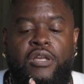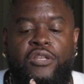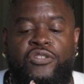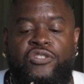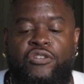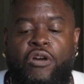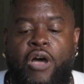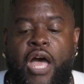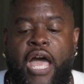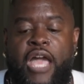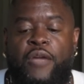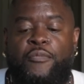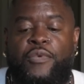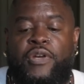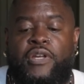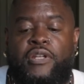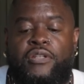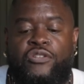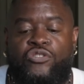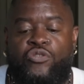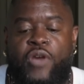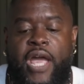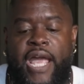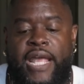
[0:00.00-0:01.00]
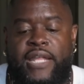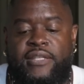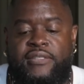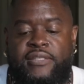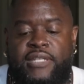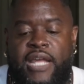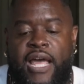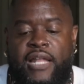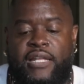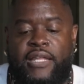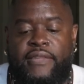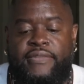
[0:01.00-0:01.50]
So I would try and
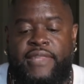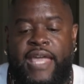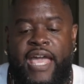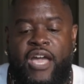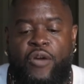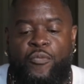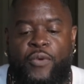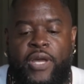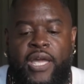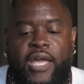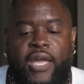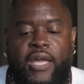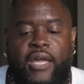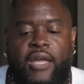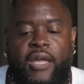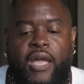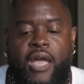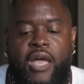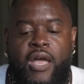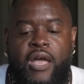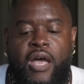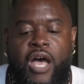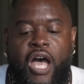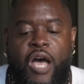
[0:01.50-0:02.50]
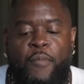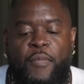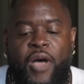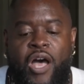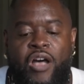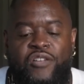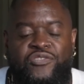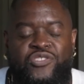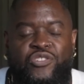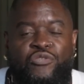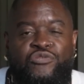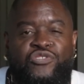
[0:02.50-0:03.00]
style it that way.
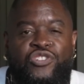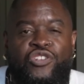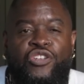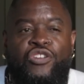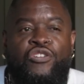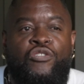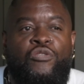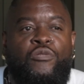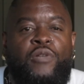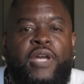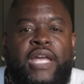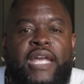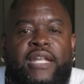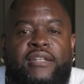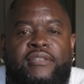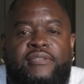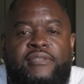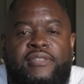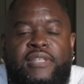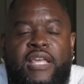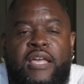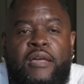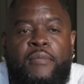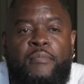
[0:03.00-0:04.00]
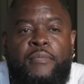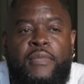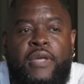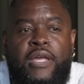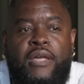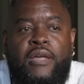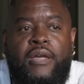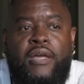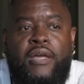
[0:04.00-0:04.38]
Also too, in some